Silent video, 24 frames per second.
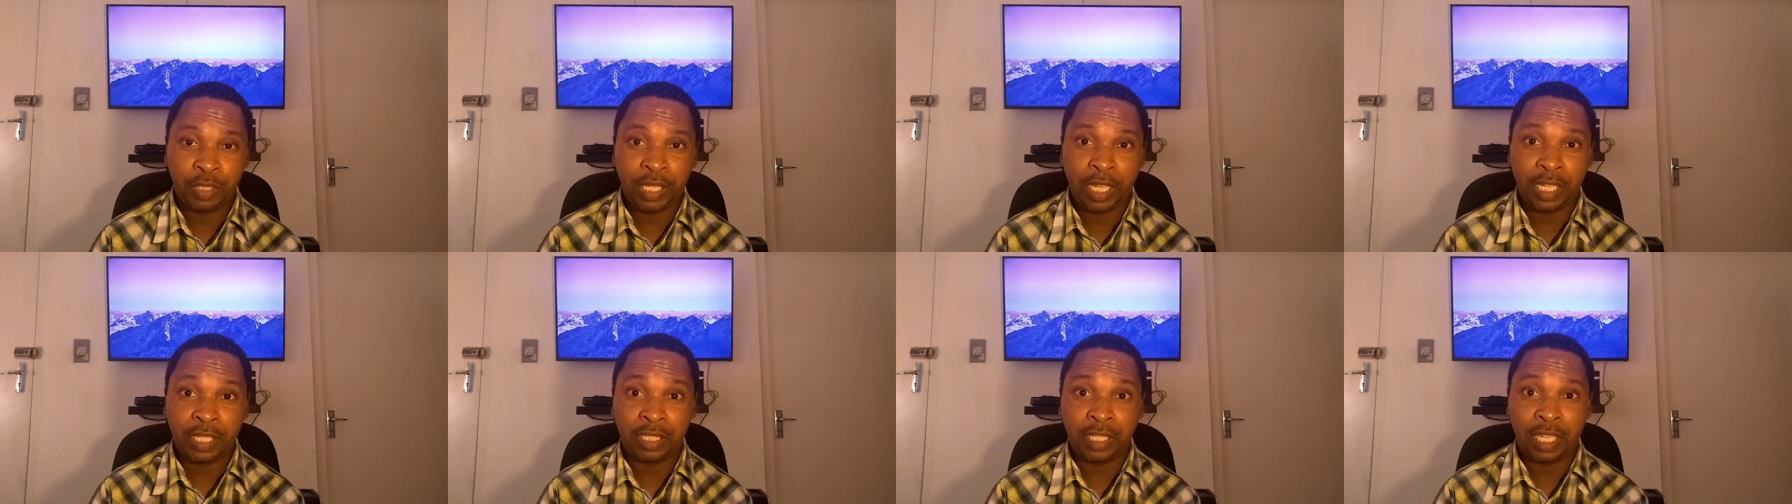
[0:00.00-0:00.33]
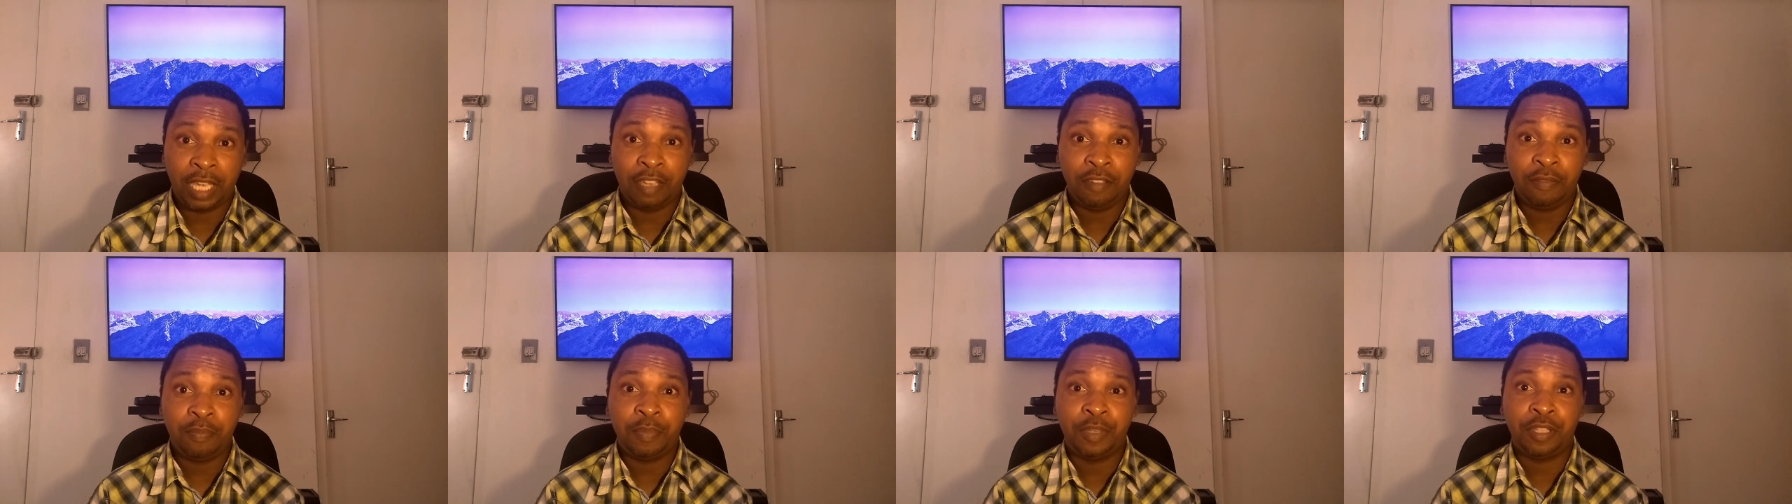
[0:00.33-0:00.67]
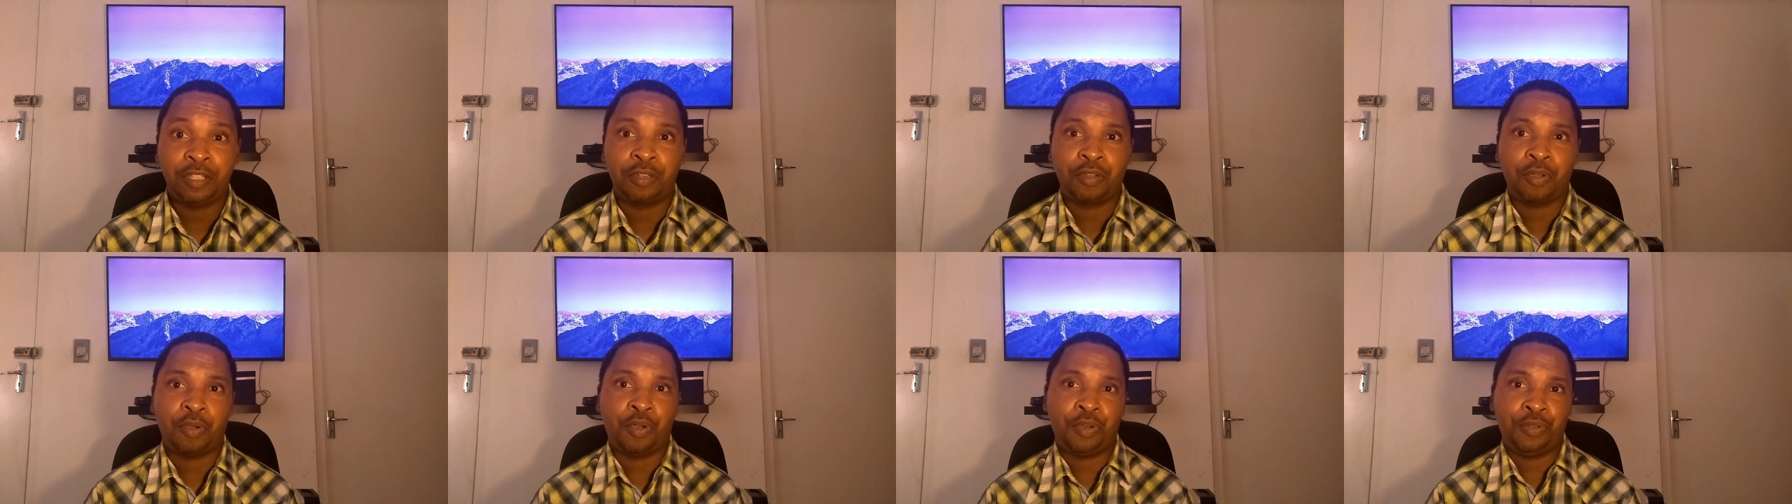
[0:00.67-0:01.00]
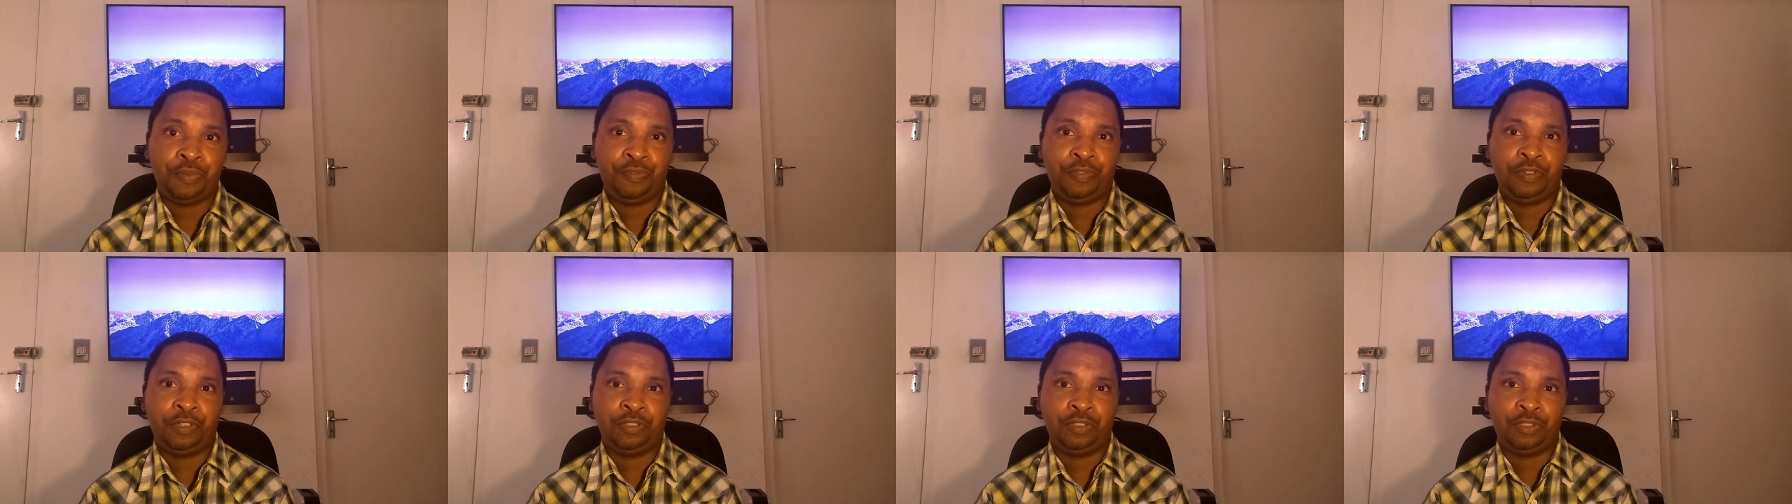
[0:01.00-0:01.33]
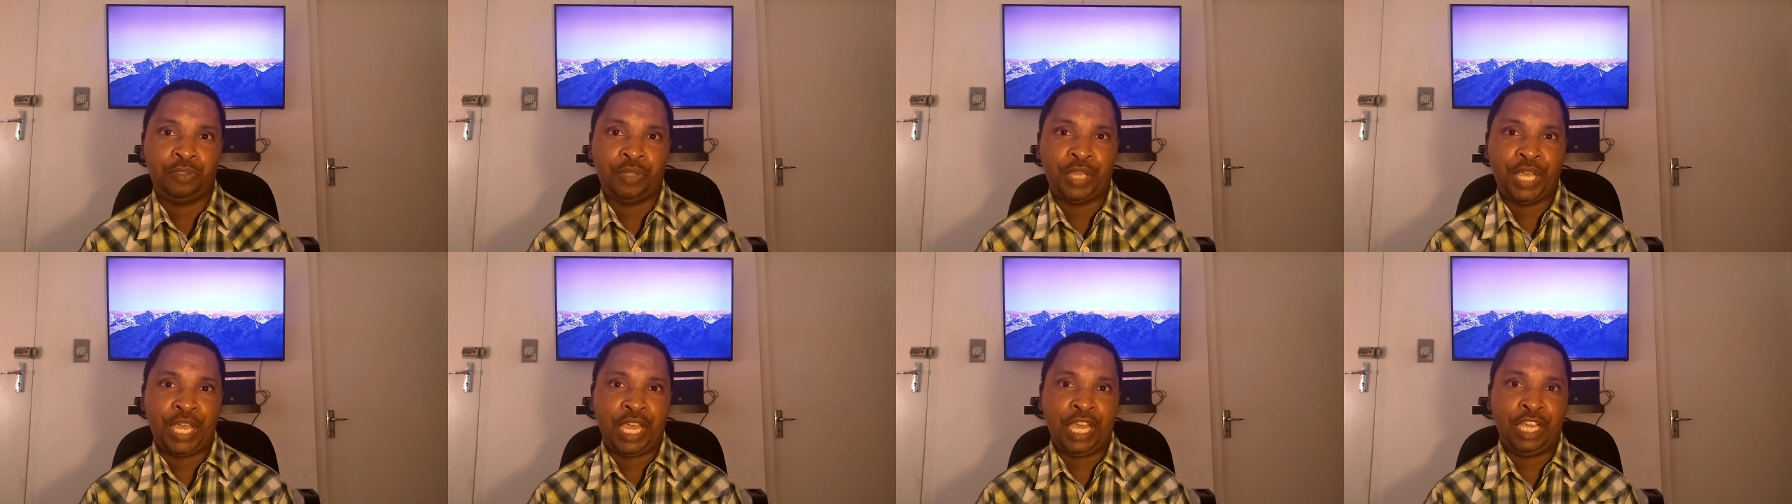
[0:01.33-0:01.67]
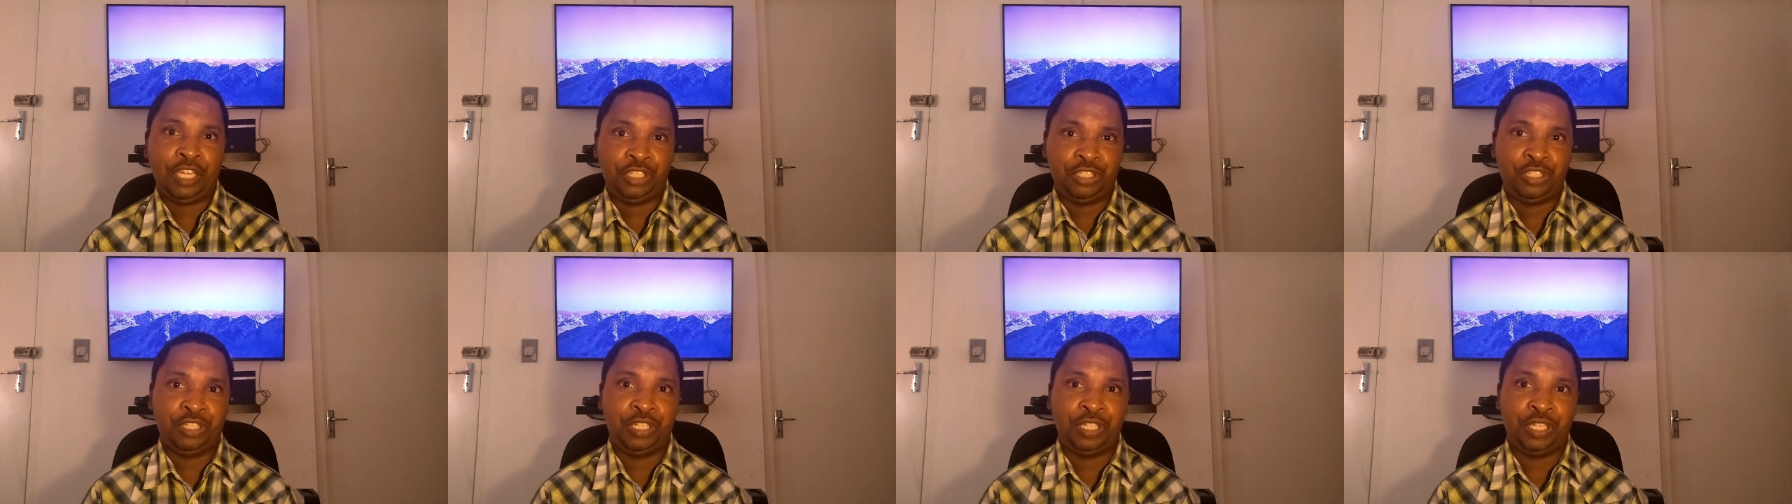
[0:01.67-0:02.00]
and gave me the confidence to
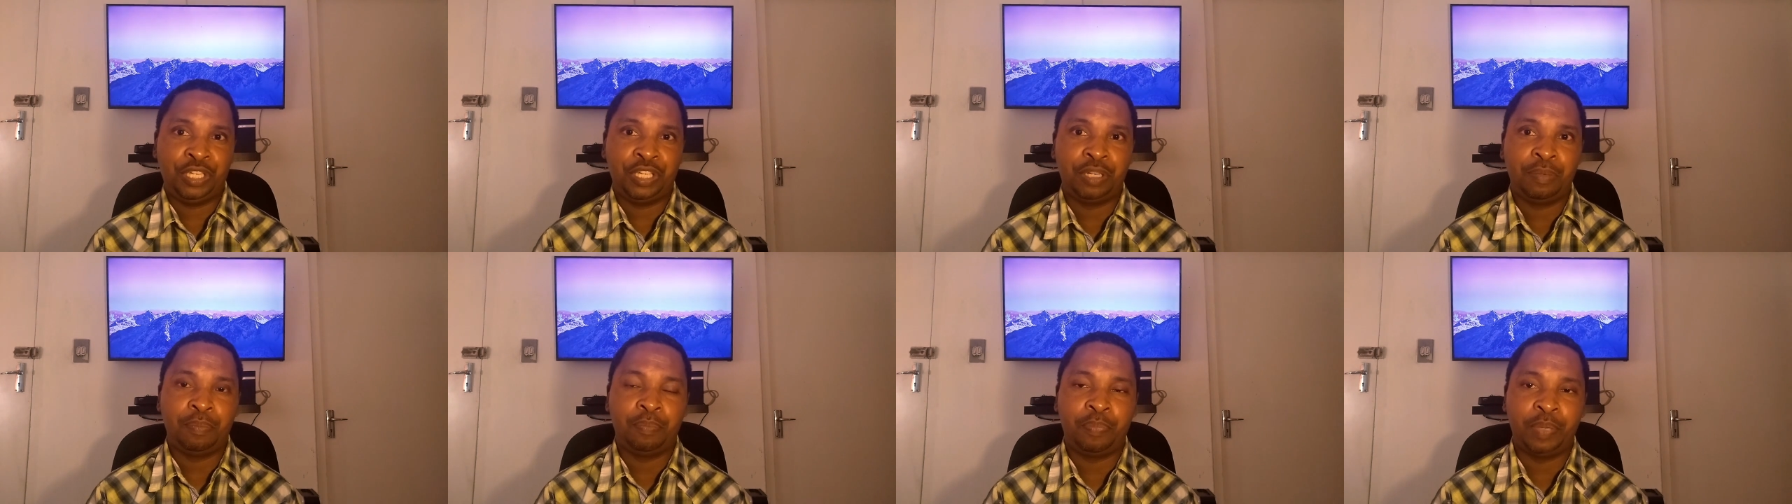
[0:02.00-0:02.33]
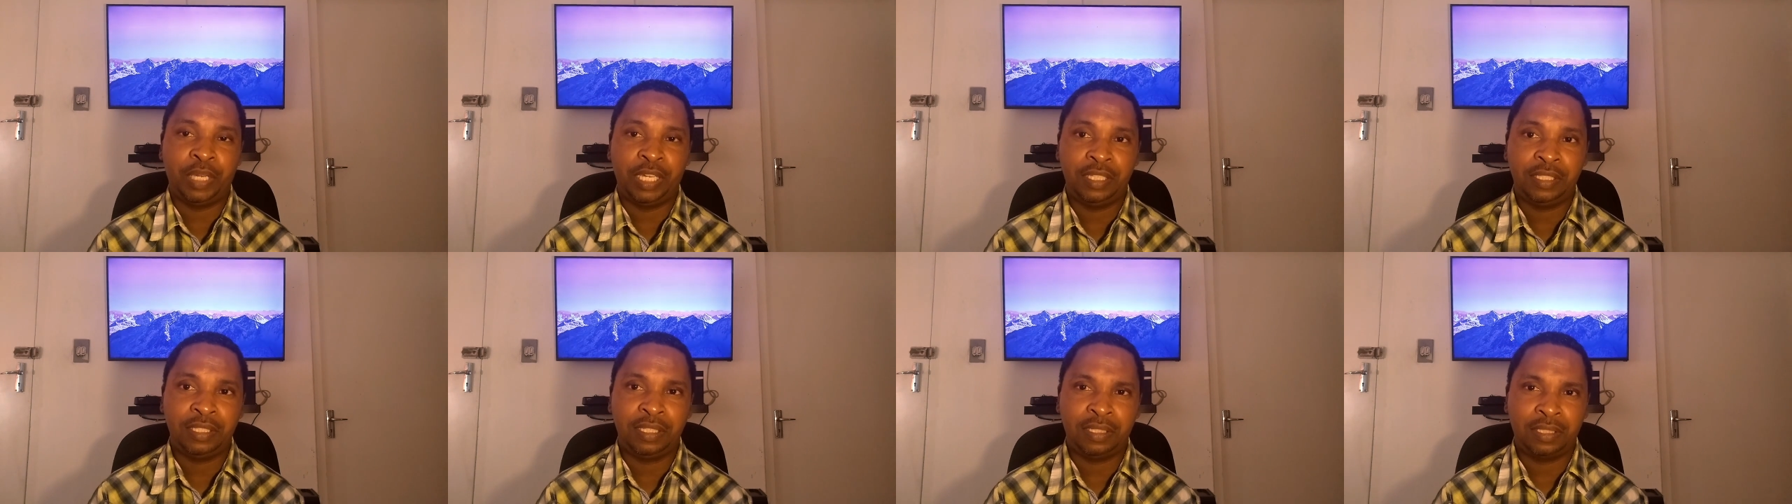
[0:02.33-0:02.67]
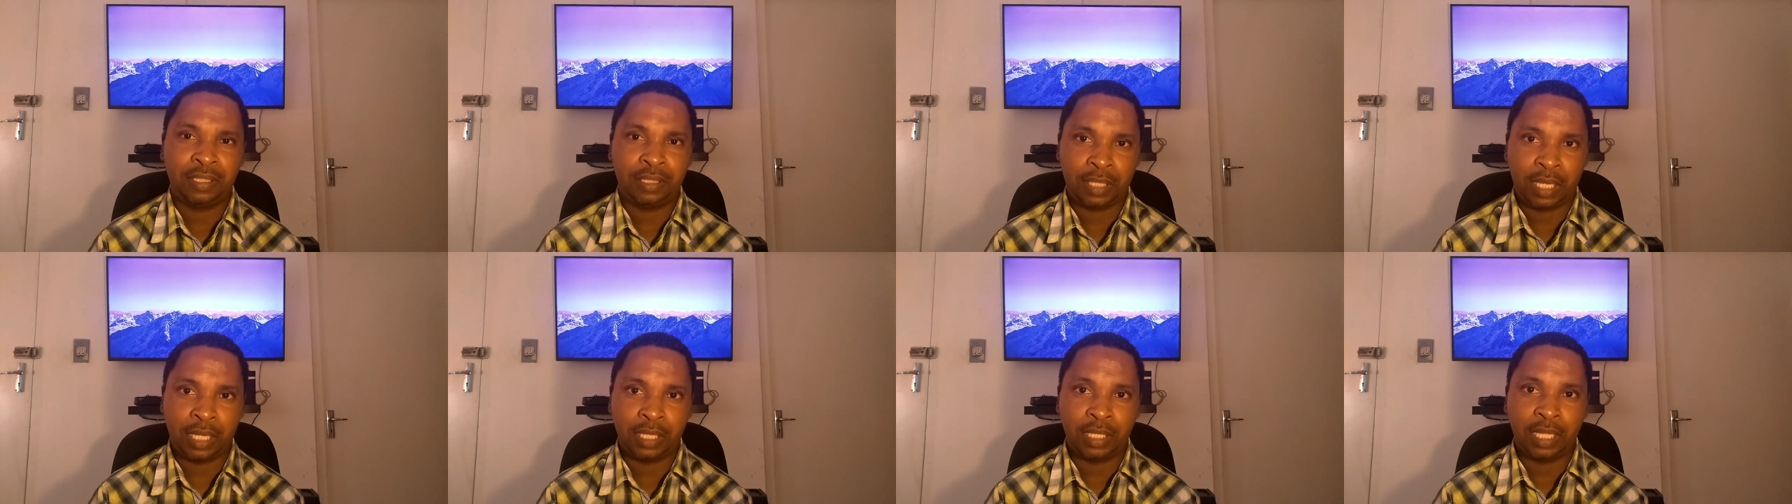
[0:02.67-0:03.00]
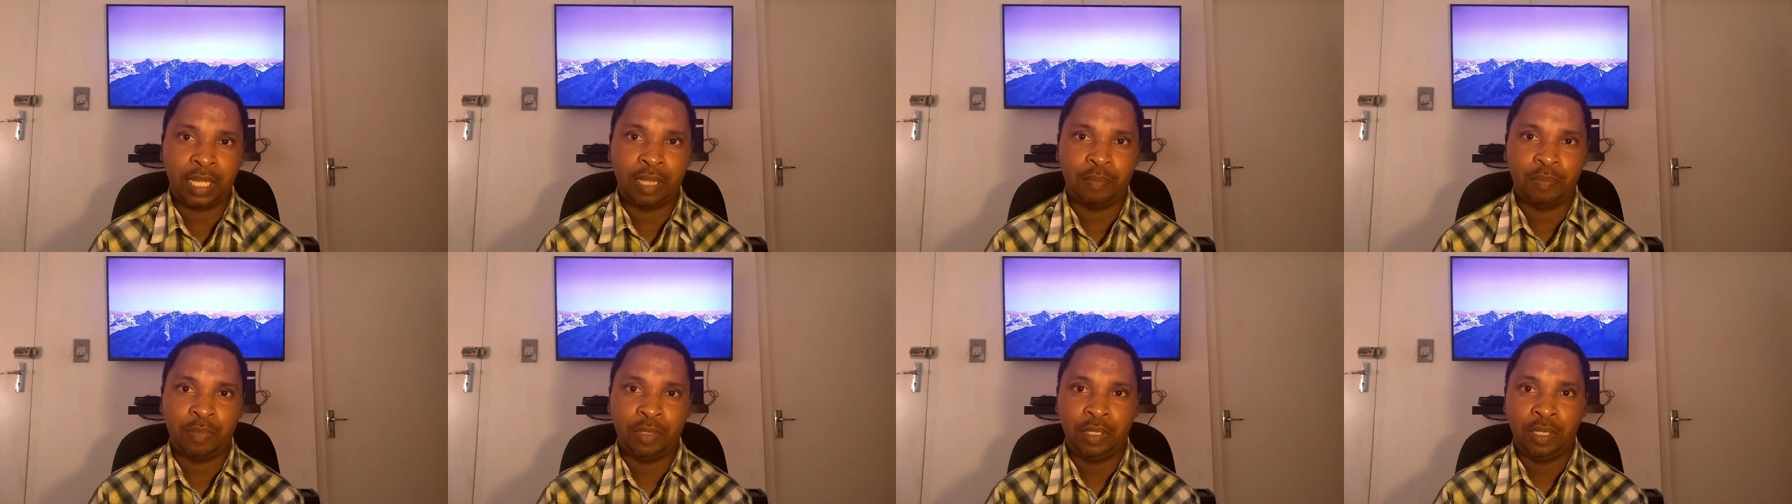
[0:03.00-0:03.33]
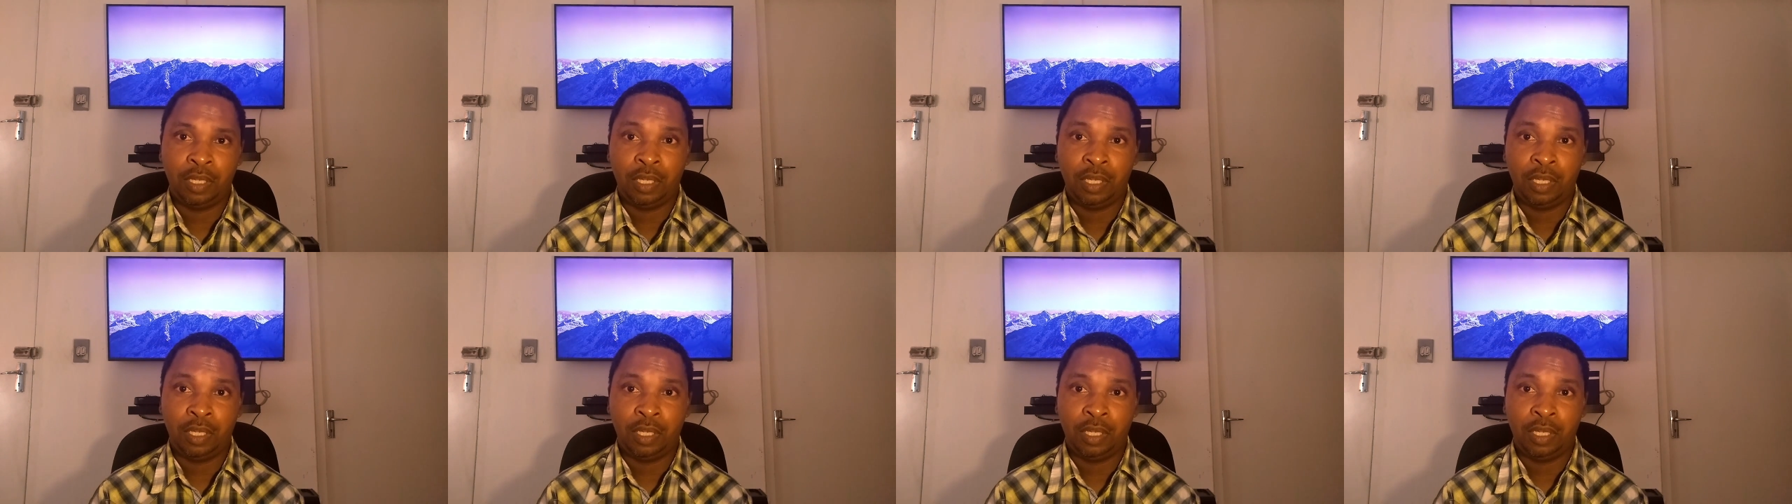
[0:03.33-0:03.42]
actually get a basic site up,